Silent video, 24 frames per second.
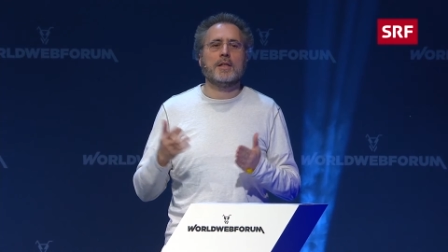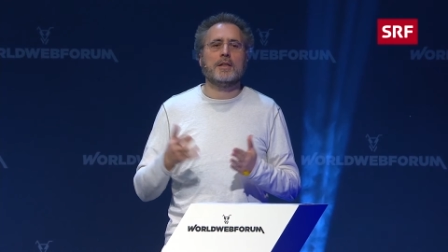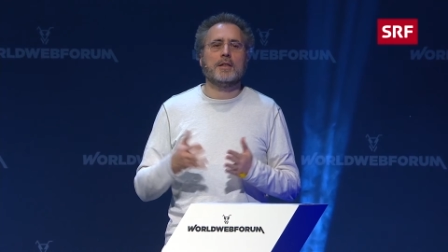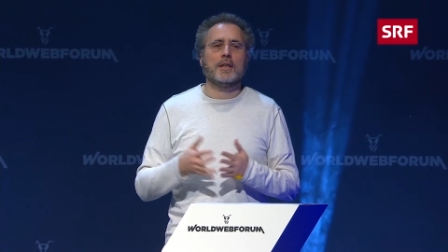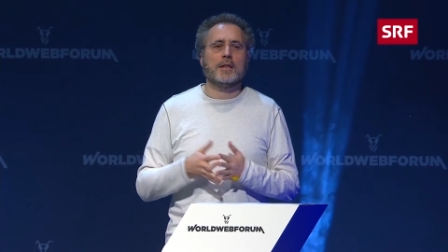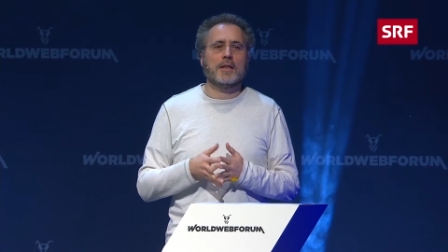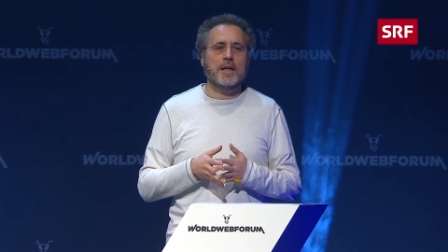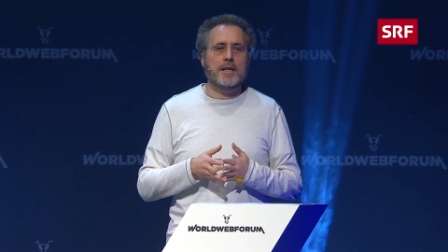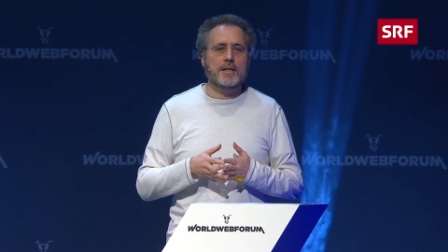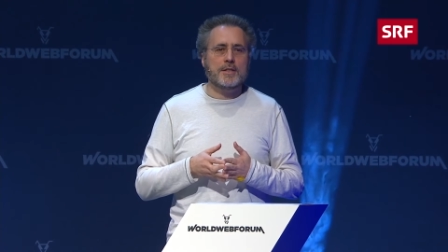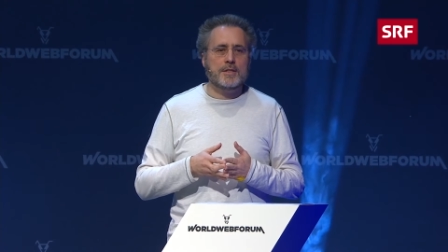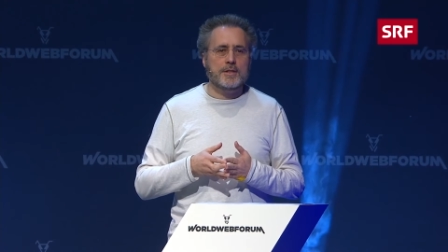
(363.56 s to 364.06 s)
in the
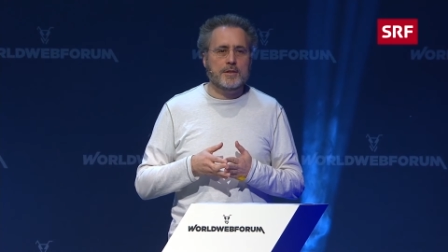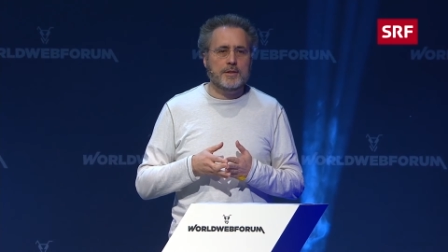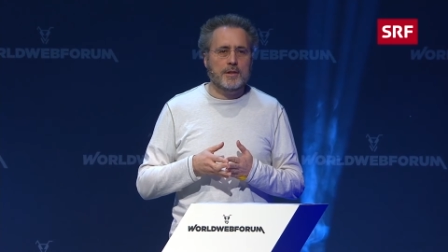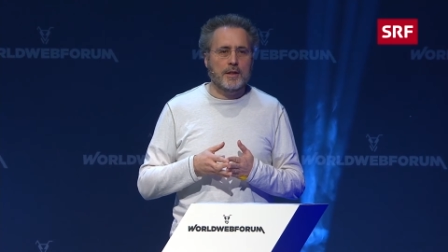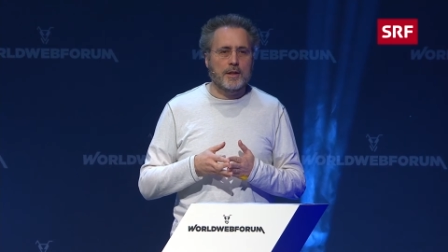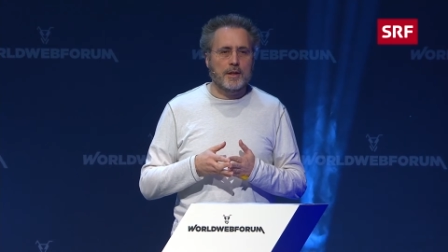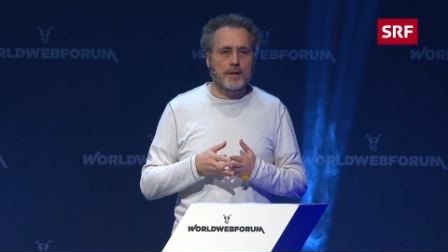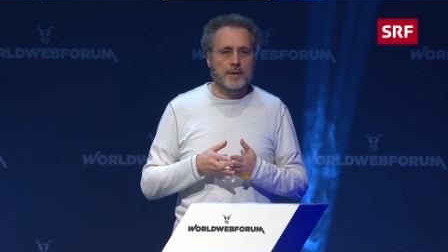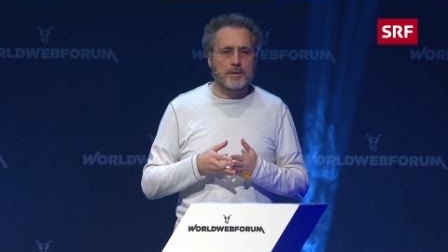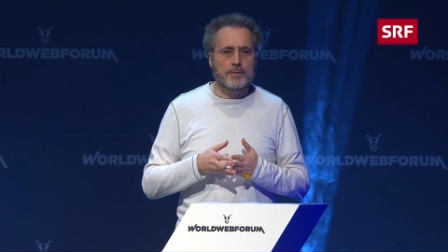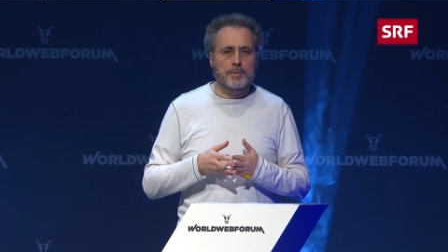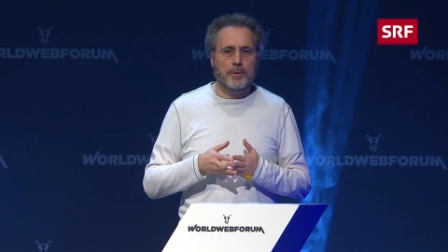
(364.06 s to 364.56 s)
last
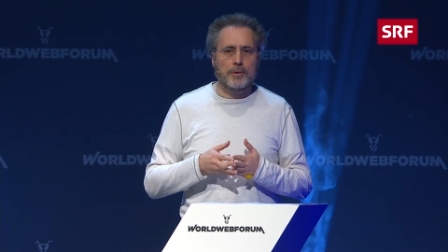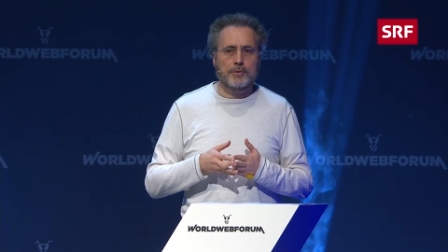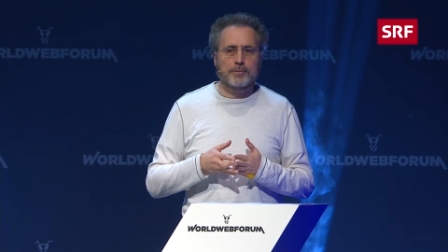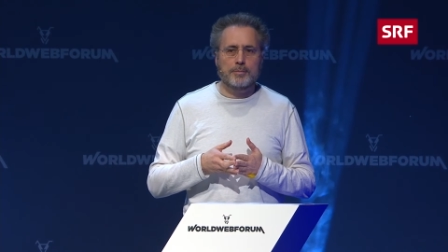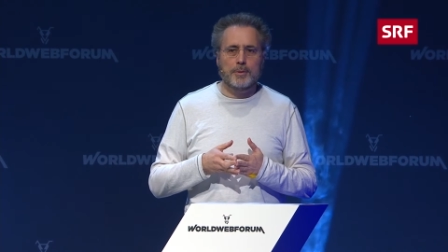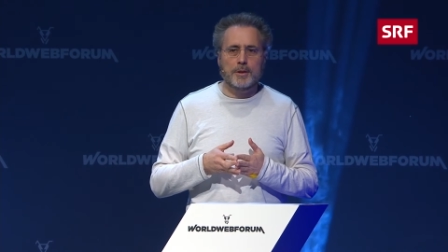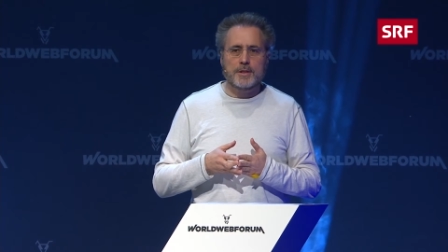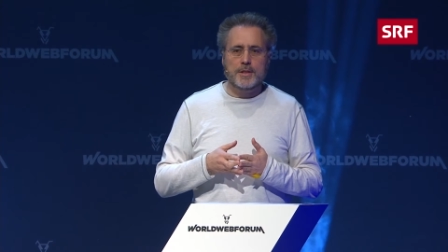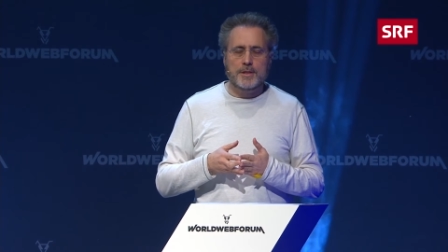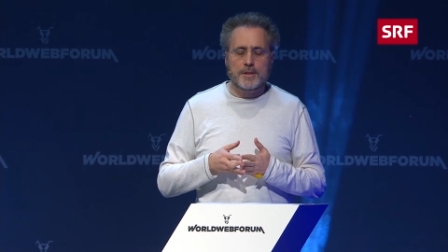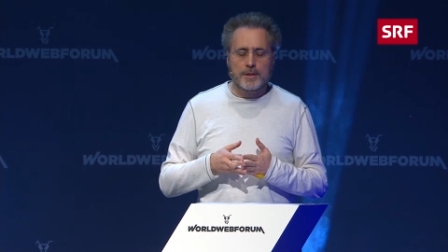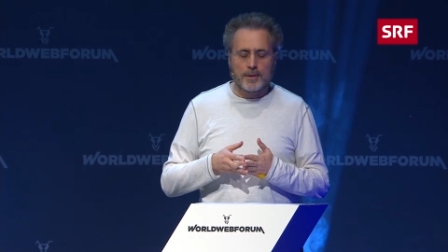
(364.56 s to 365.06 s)
uh, 12
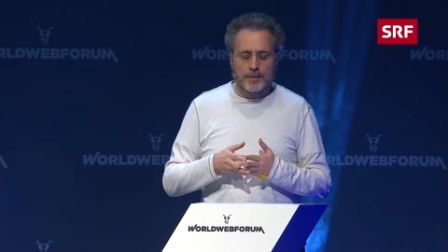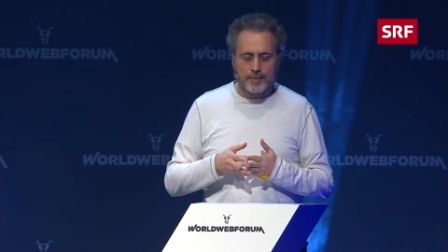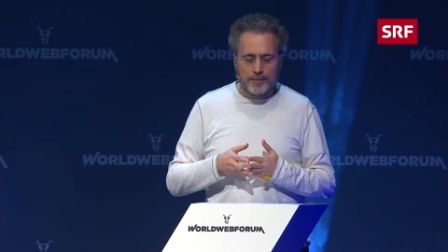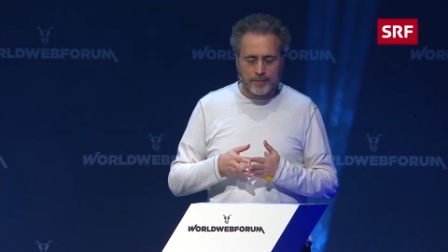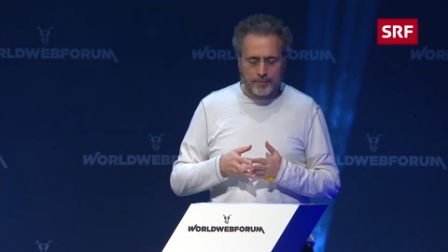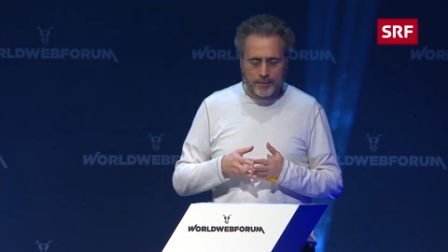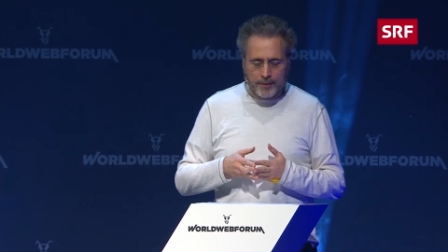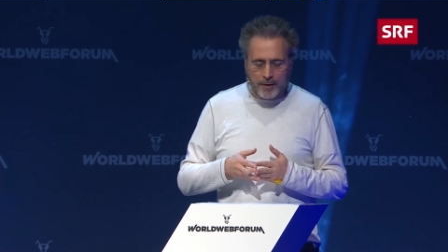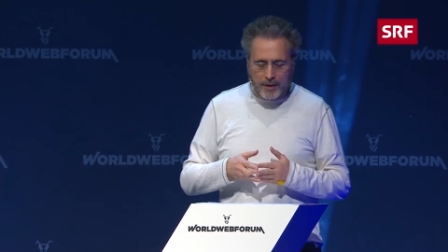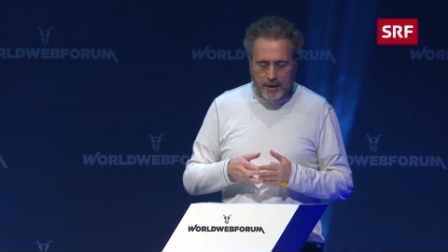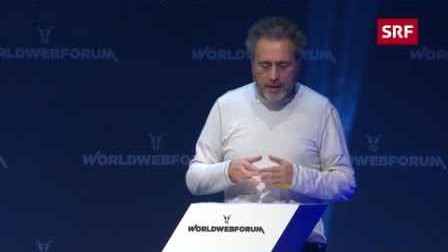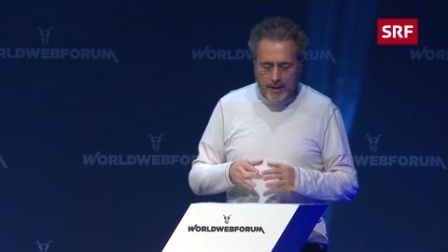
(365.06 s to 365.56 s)
months.
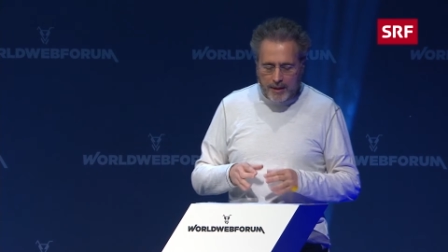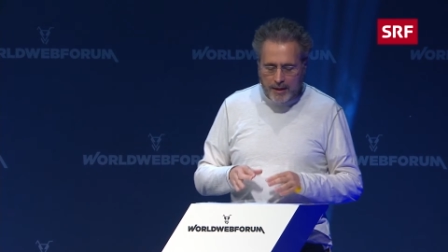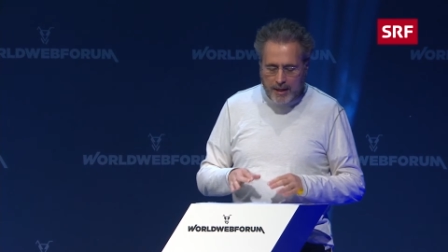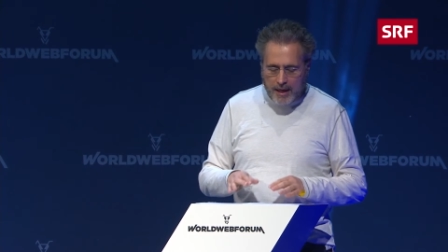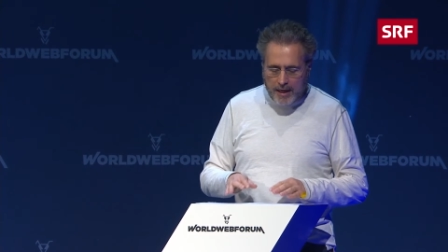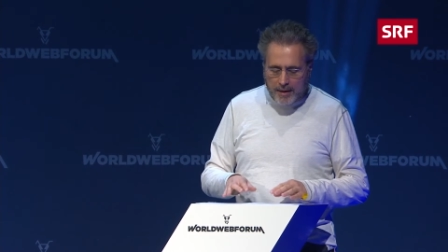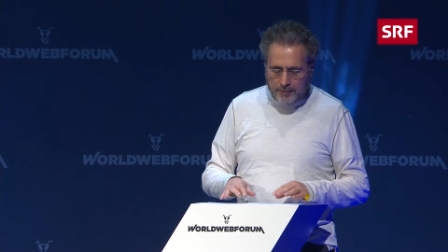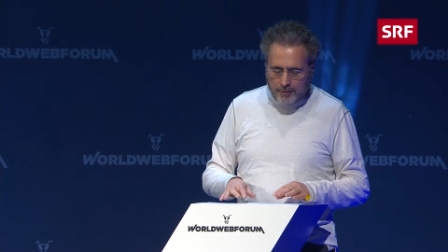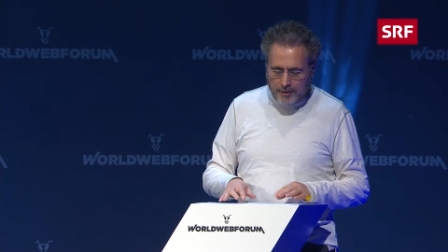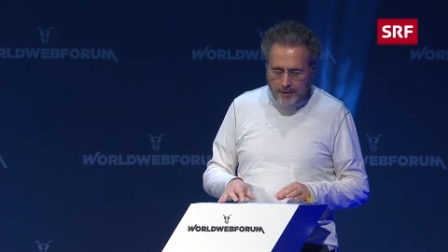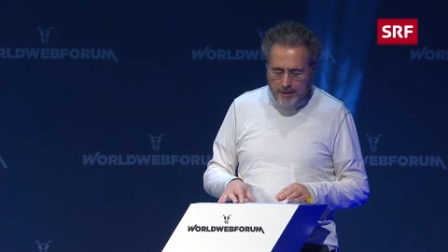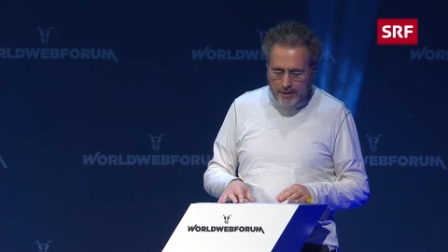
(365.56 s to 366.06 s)
And
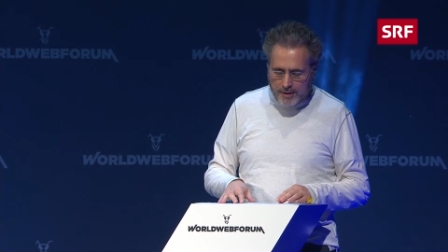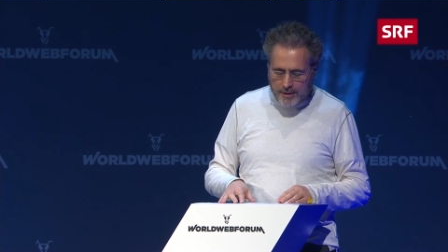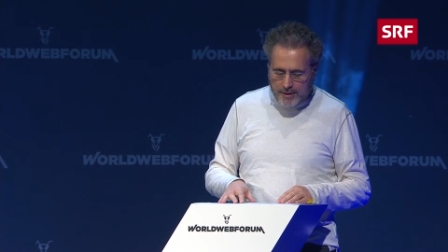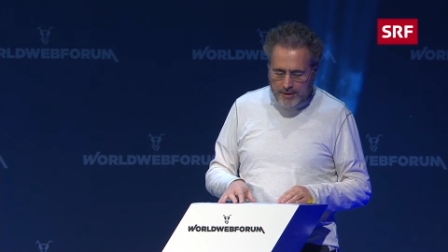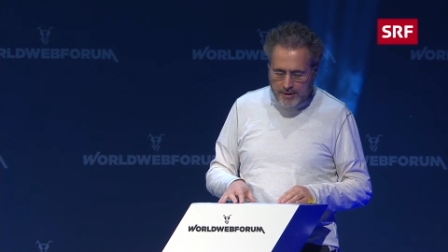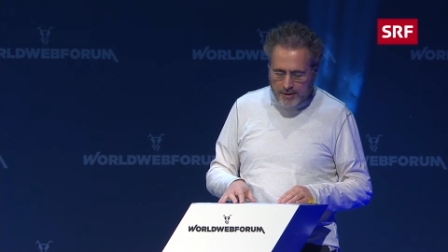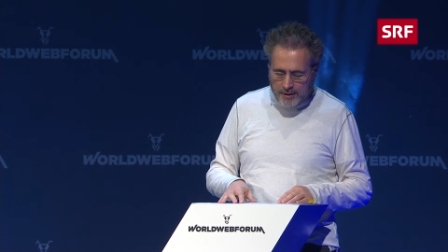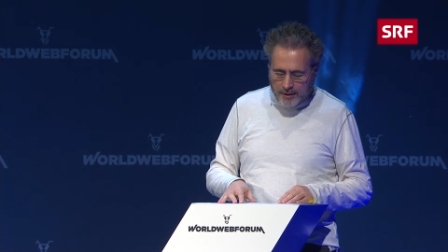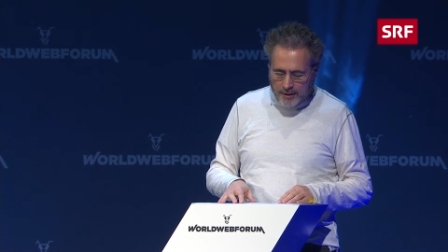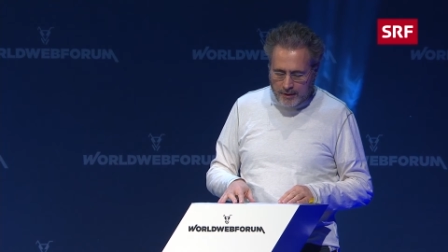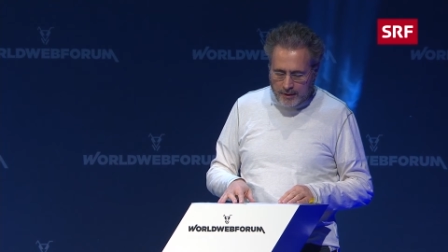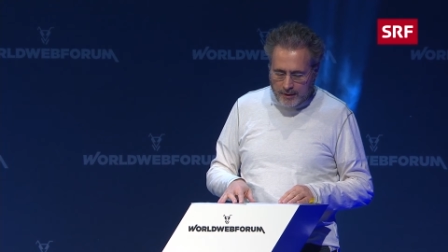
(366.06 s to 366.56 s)
that
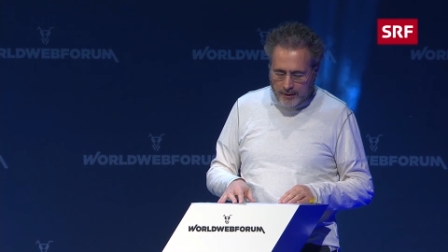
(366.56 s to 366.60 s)
was